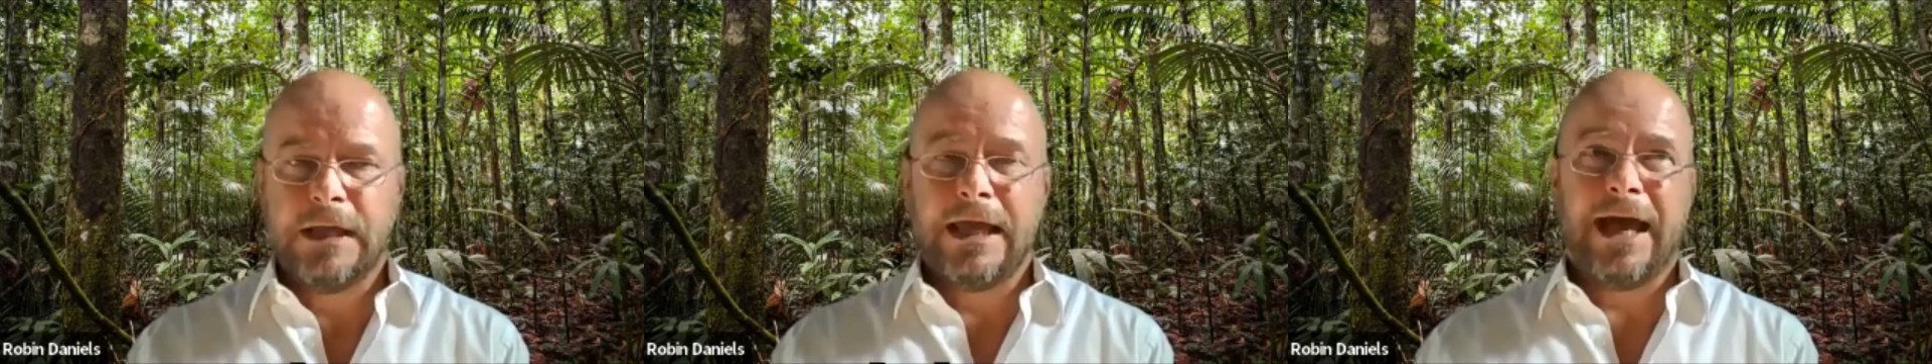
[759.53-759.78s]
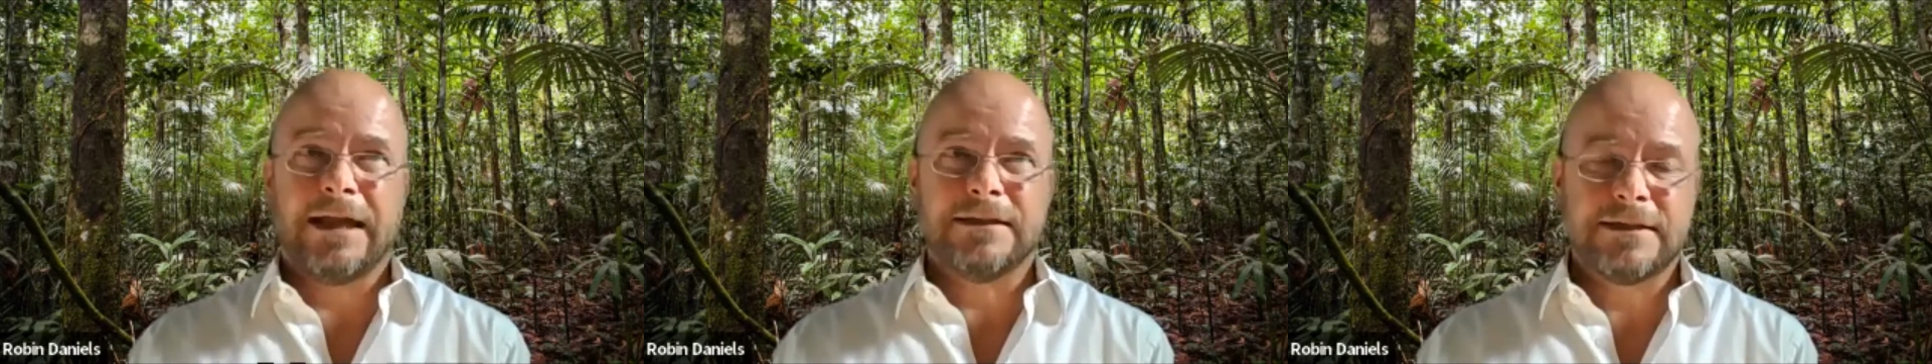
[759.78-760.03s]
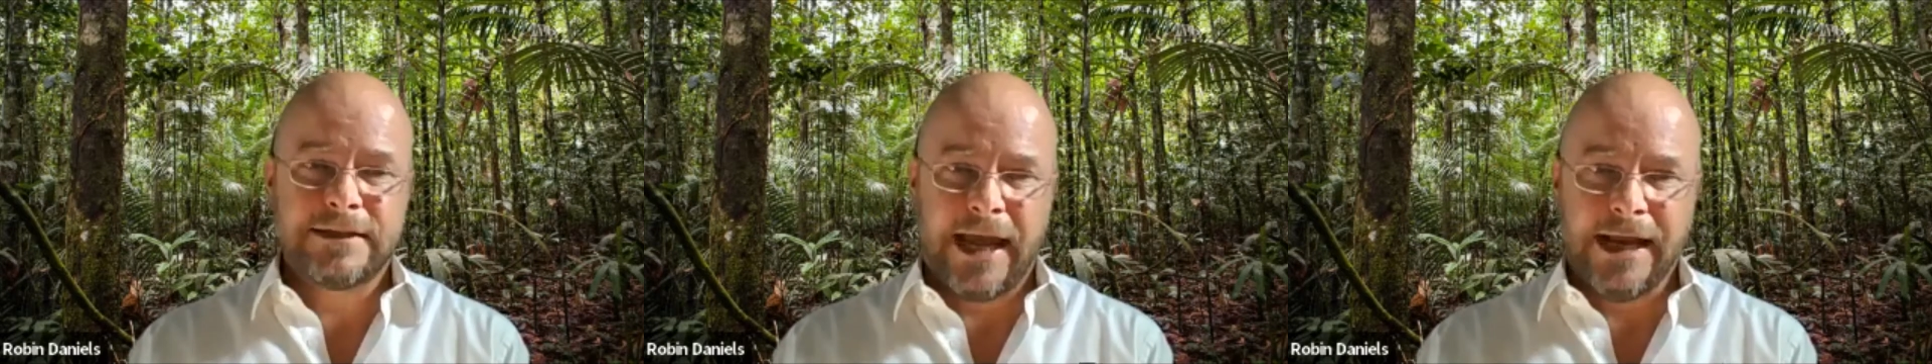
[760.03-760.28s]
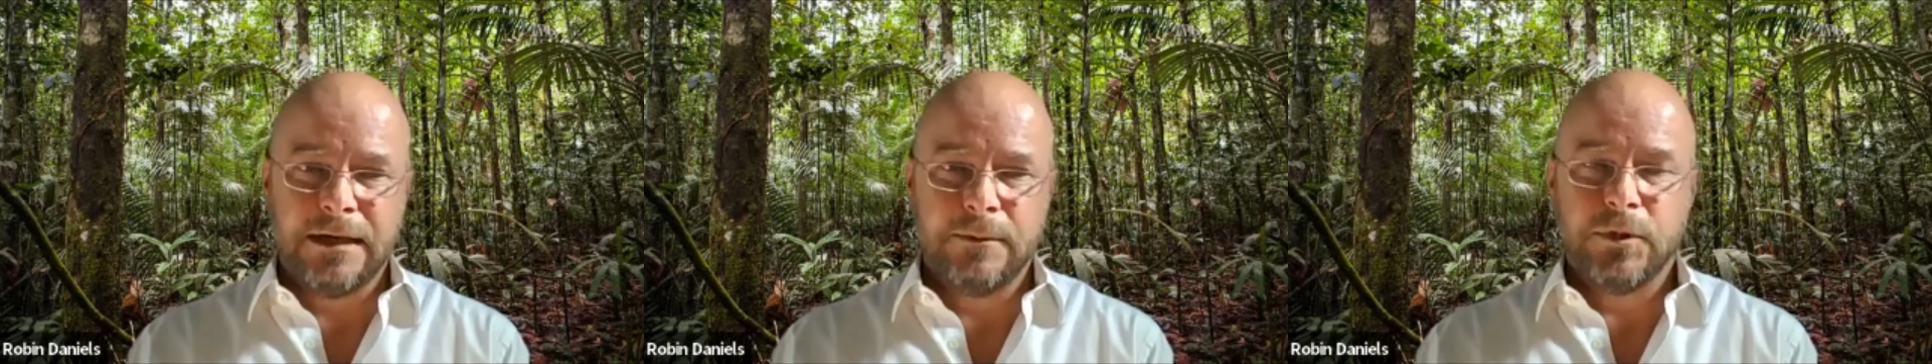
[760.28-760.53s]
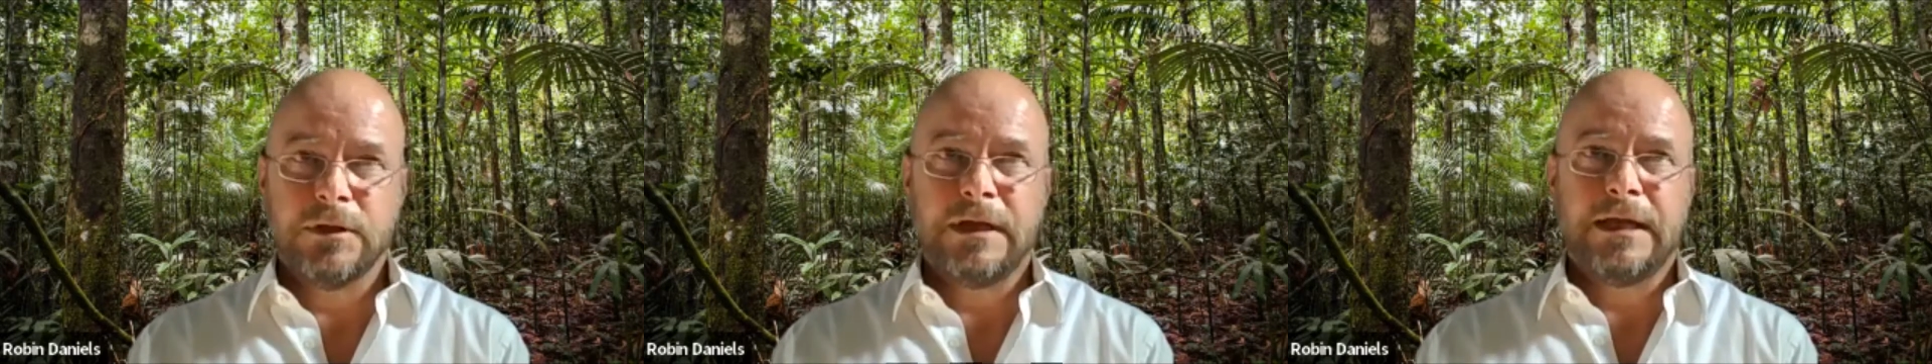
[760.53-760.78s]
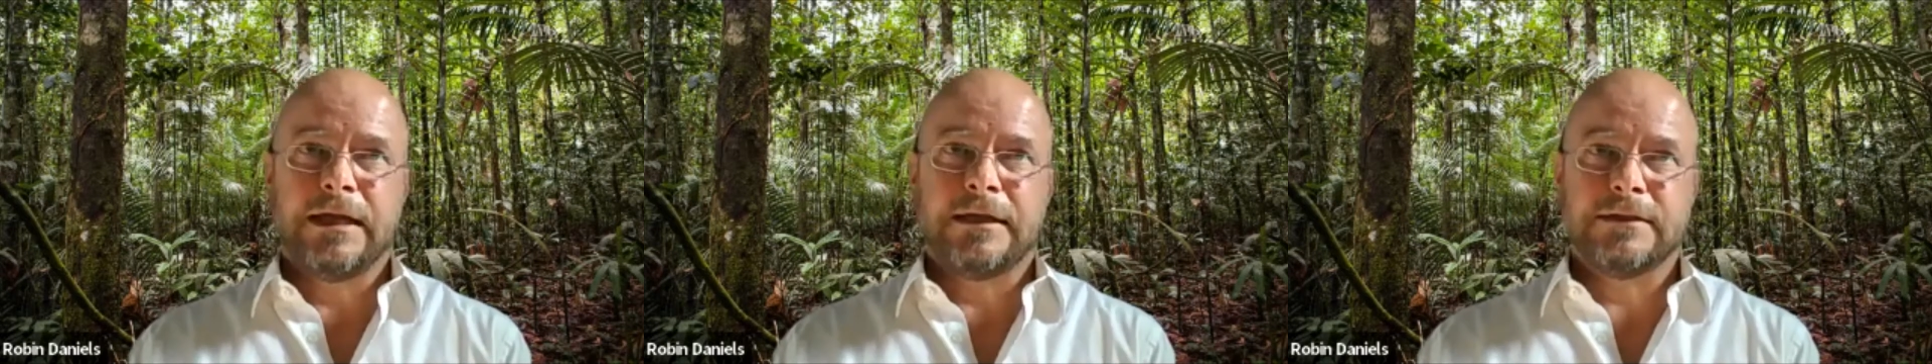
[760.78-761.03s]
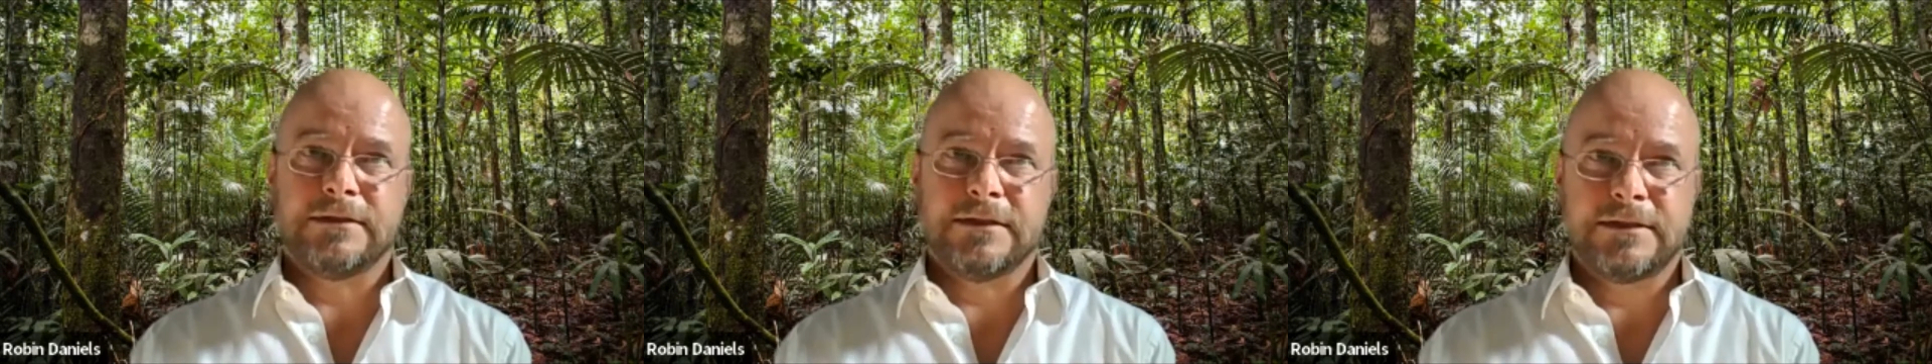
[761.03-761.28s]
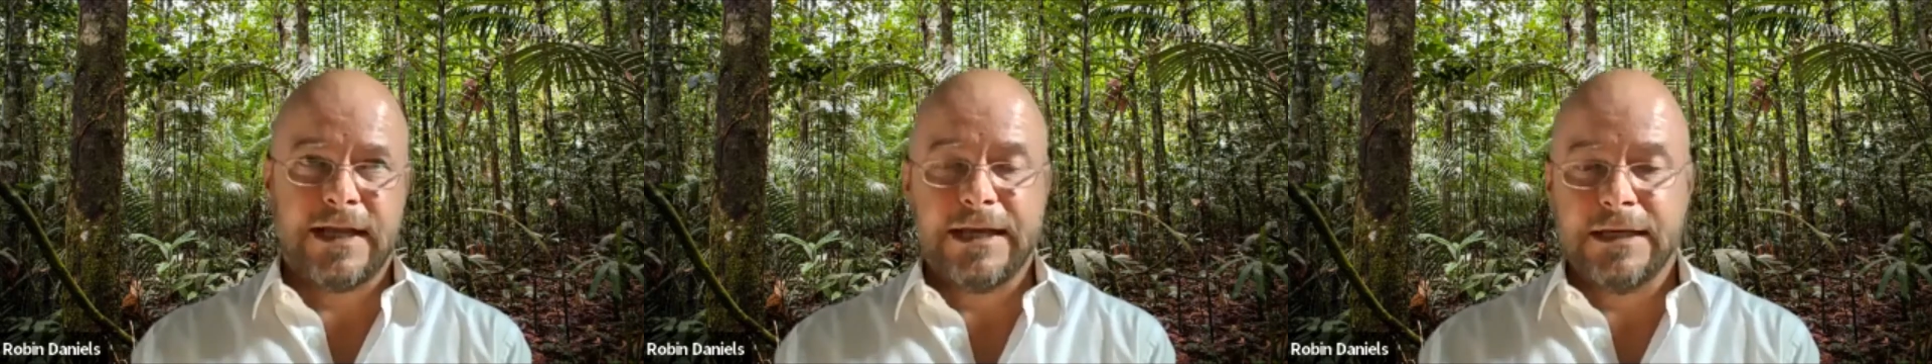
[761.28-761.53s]
and scalable and
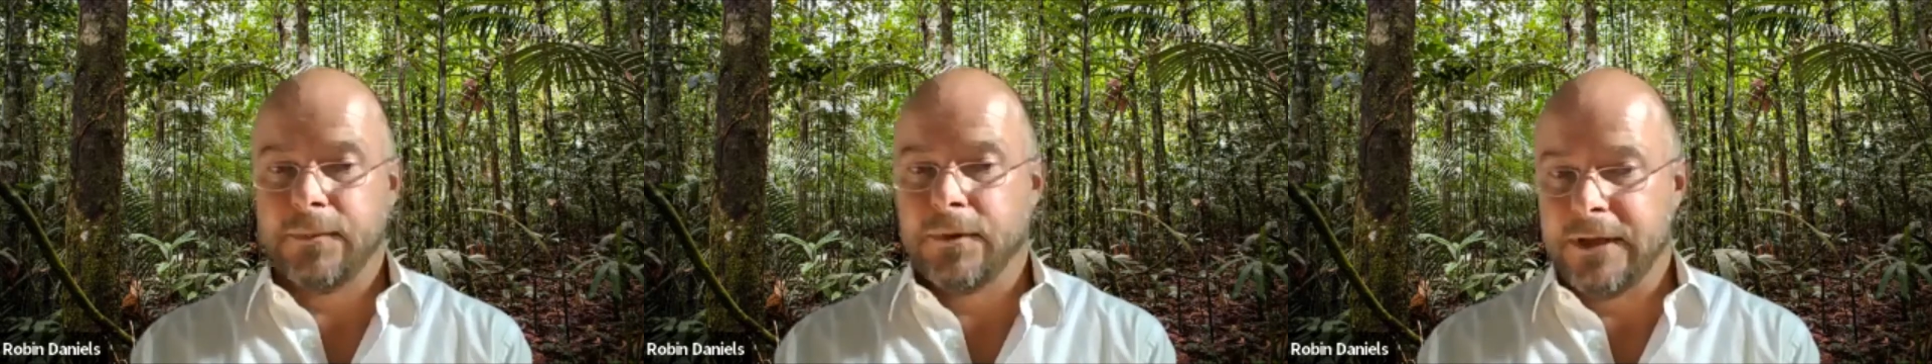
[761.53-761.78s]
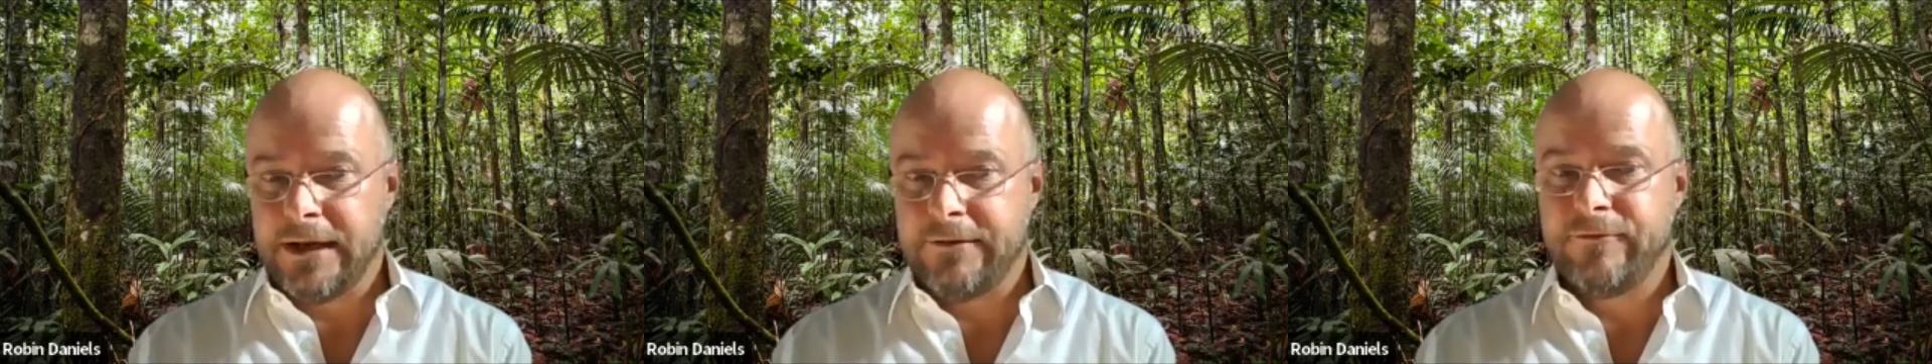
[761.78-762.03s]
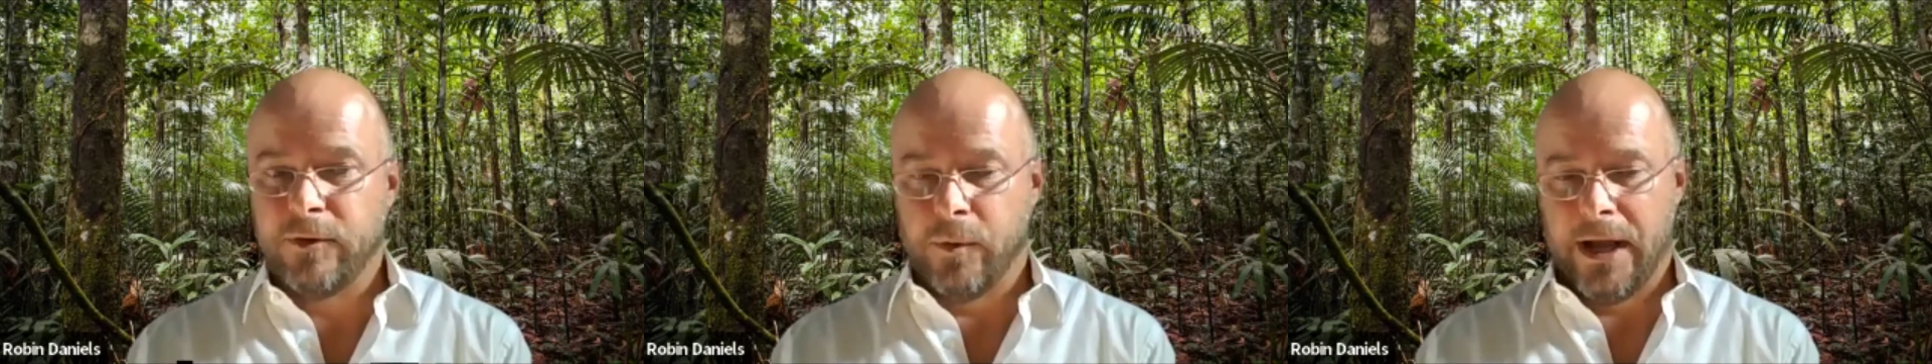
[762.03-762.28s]
sustainable in every way,